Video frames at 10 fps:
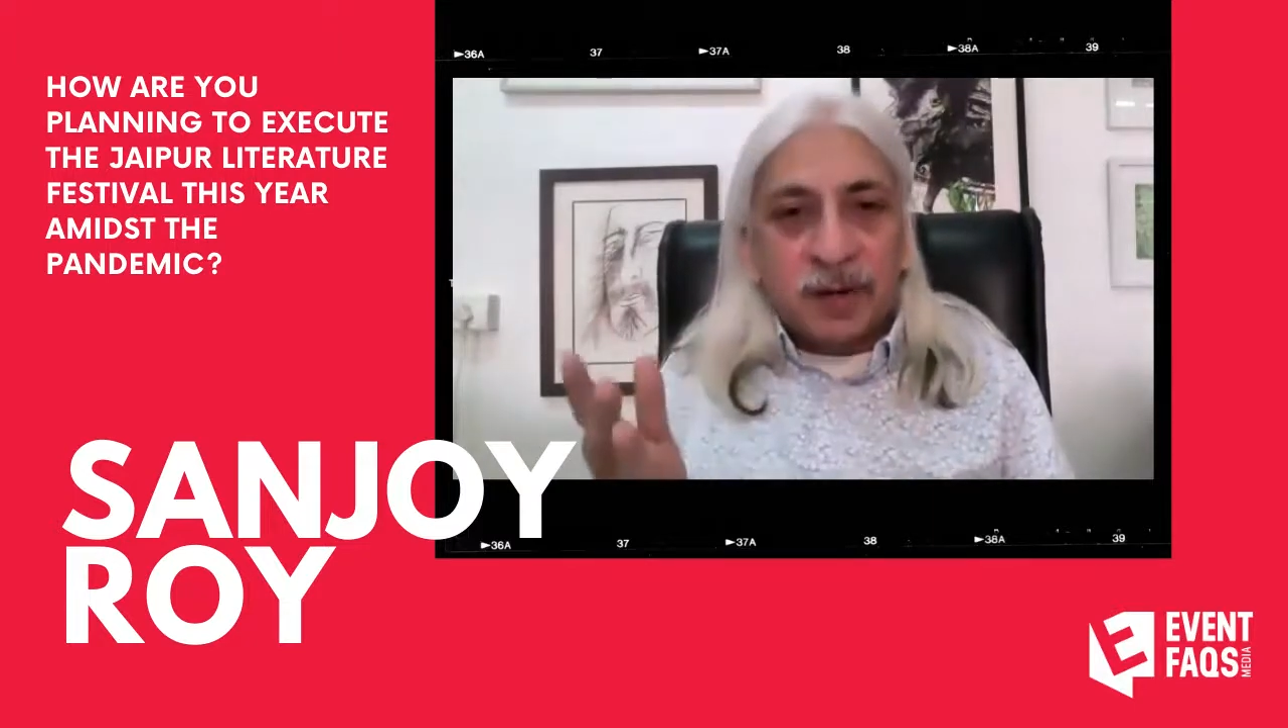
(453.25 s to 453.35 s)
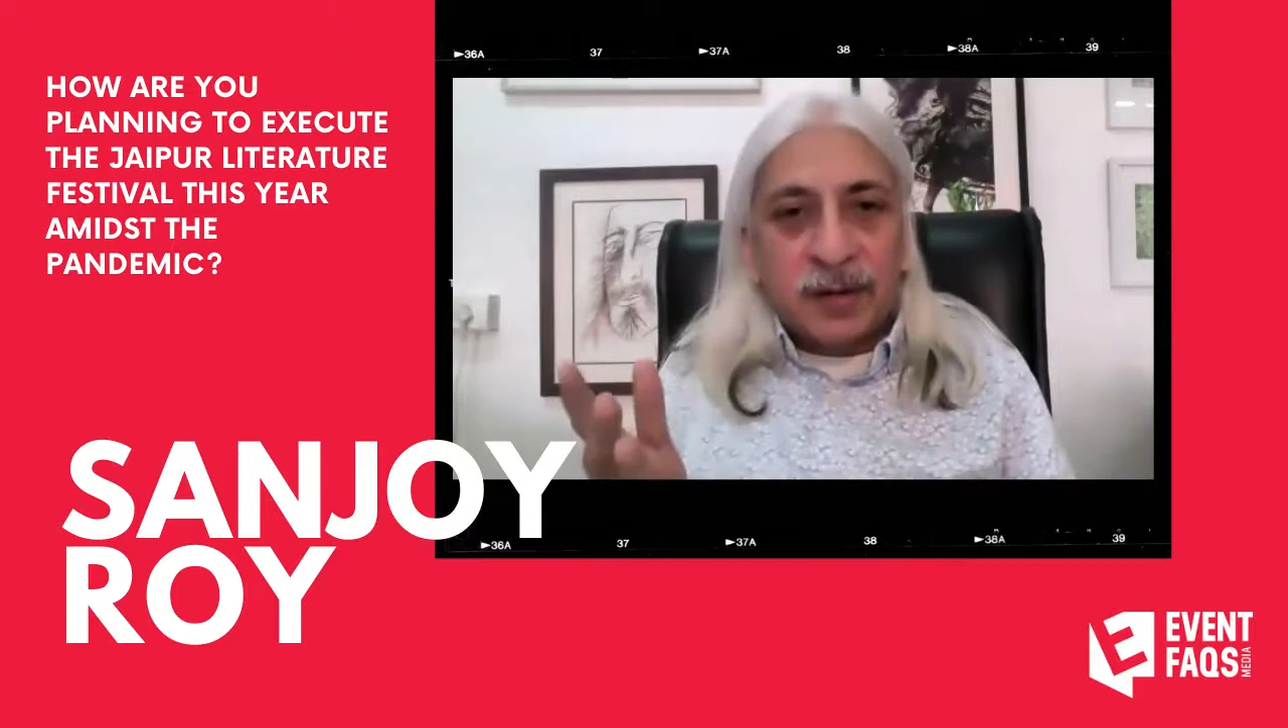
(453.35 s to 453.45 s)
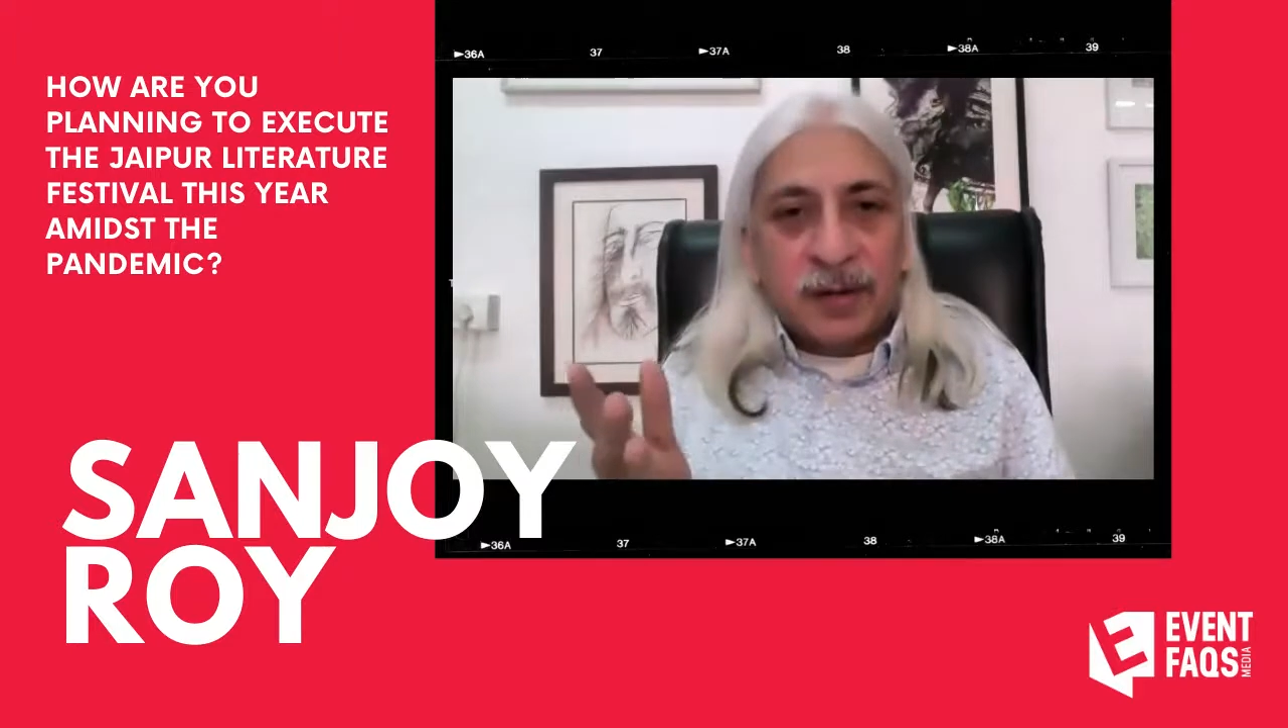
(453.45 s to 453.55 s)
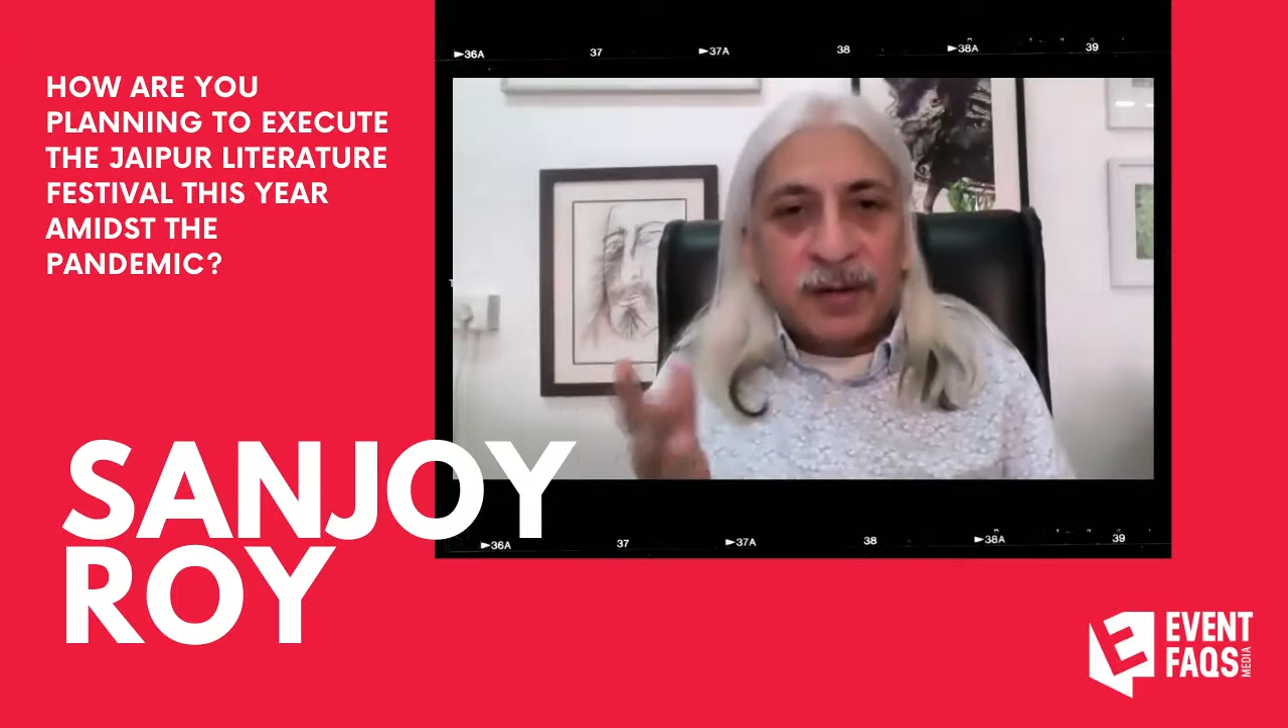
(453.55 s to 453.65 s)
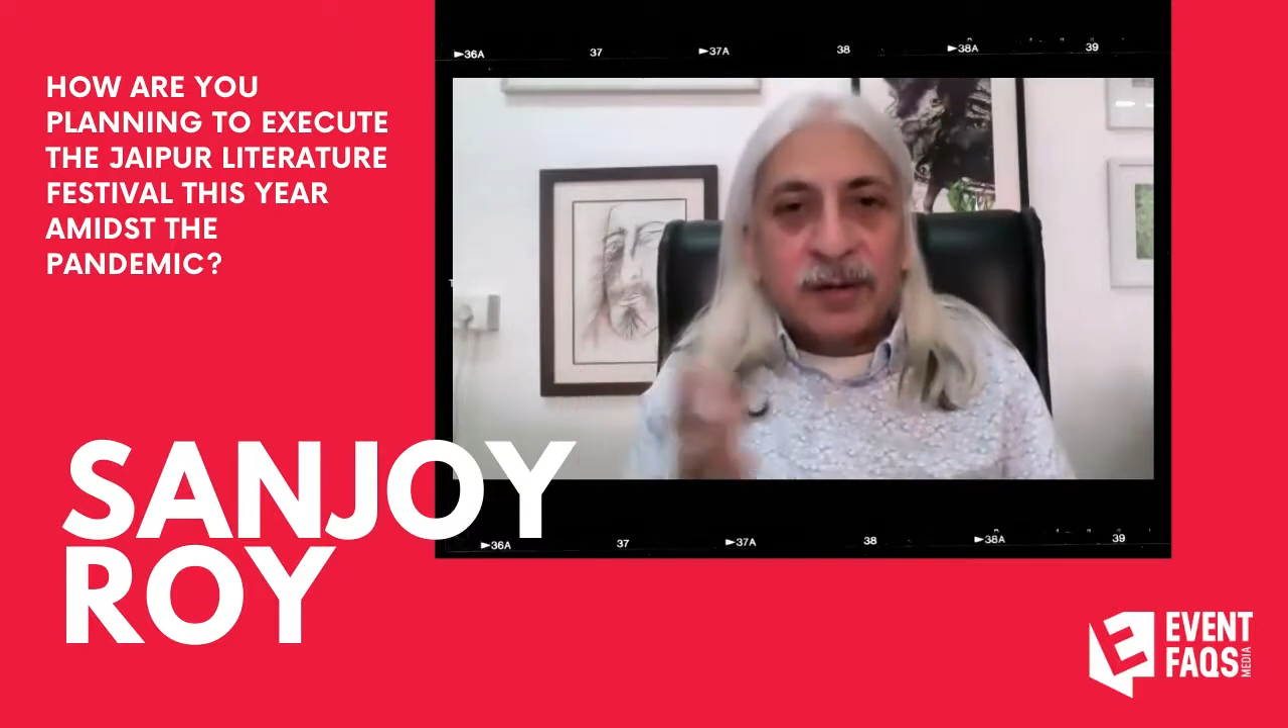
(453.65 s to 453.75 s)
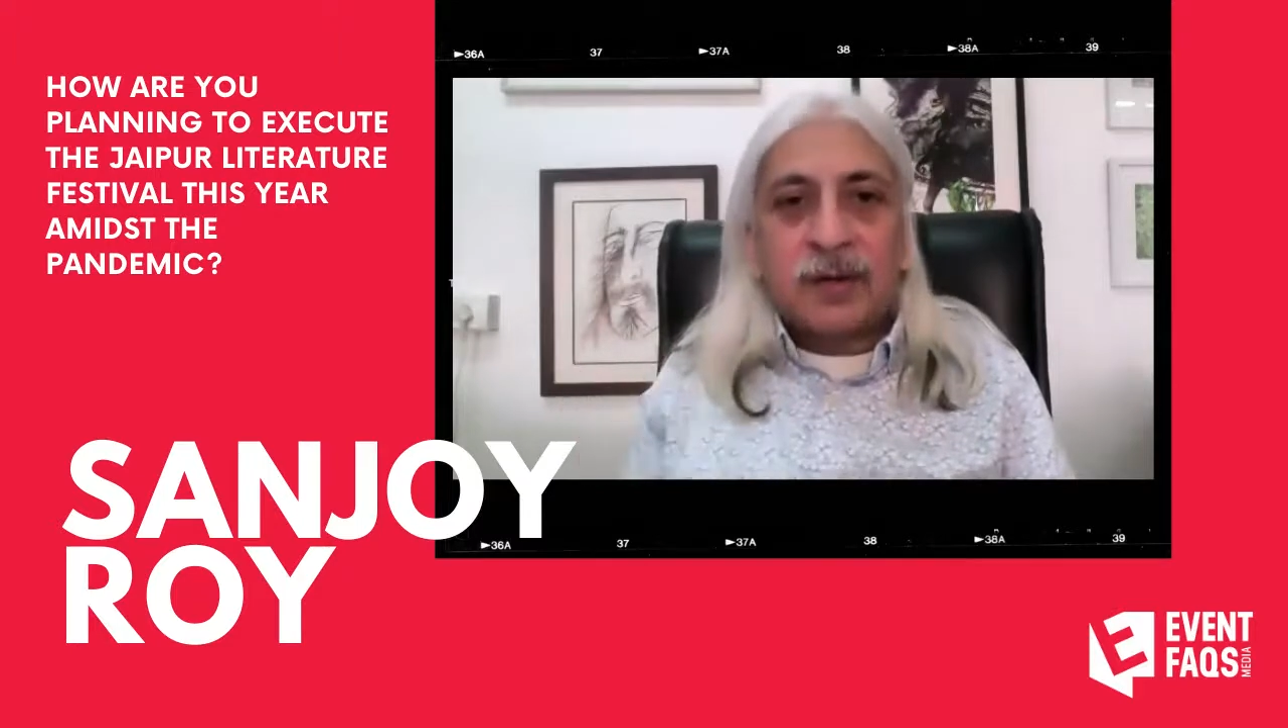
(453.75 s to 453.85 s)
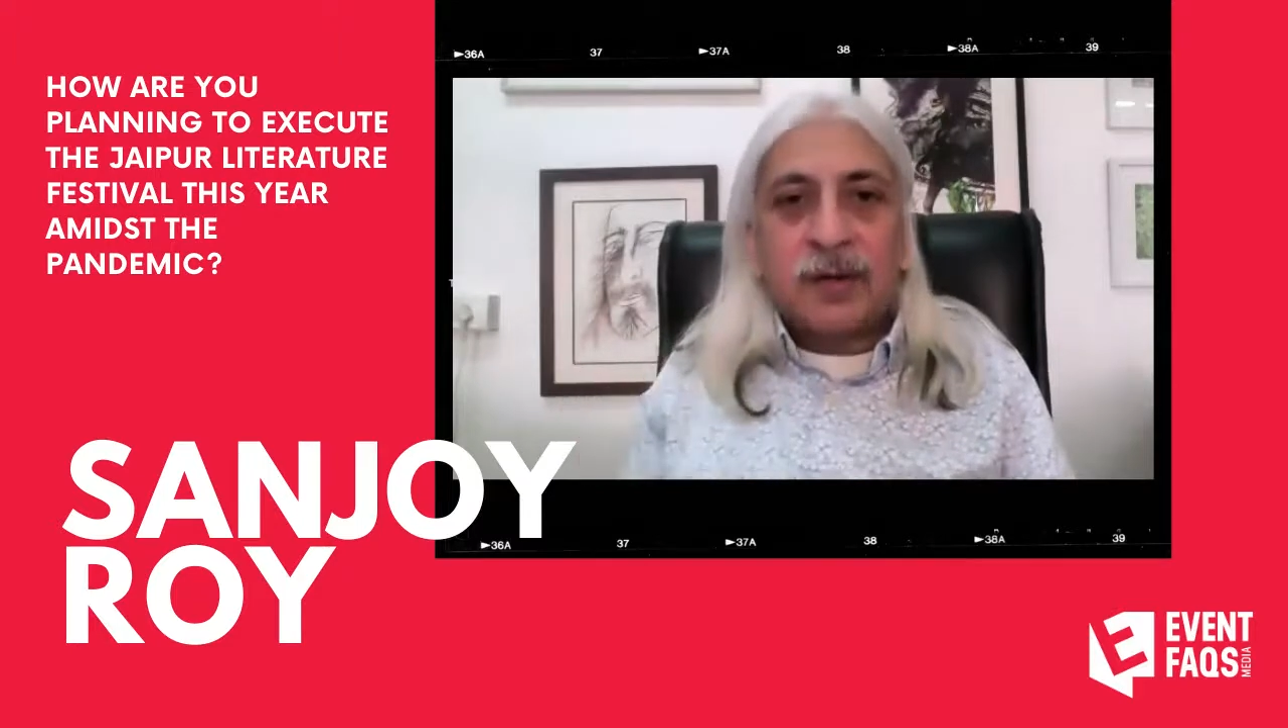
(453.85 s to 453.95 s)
London